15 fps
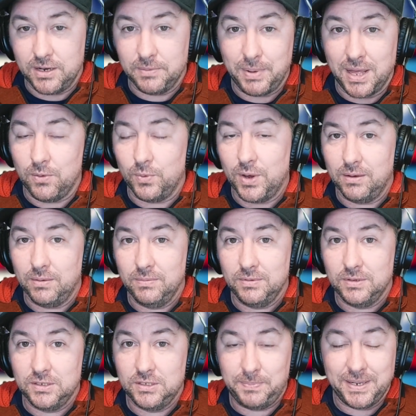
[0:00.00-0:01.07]
It by the way,
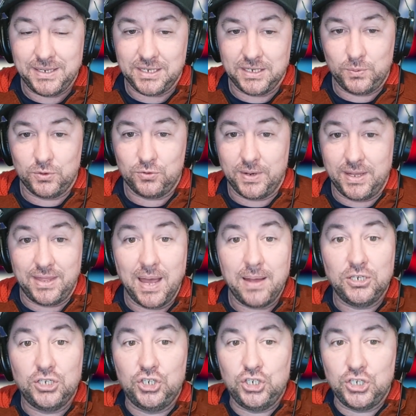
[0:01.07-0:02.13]
SpaceX would trade
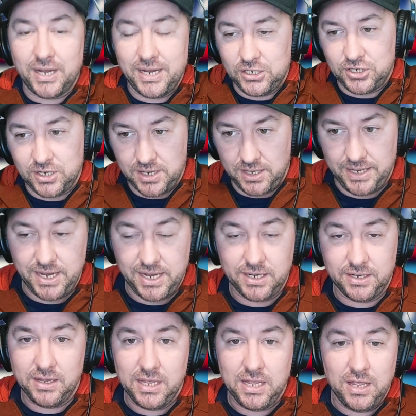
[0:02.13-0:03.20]
that giant chunk of
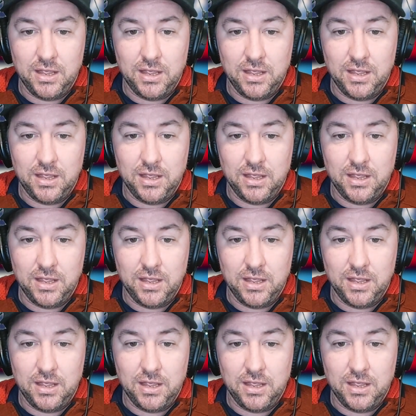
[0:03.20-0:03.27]
land